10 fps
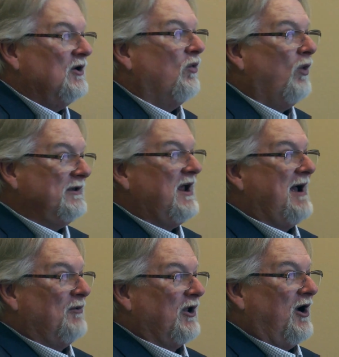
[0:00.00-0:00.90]
One
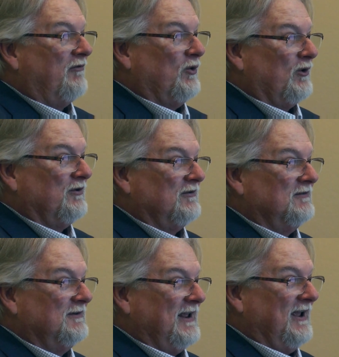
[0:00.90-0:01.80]
time on a golf course,
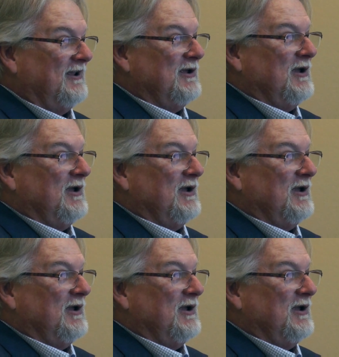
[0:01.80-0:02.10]
okay?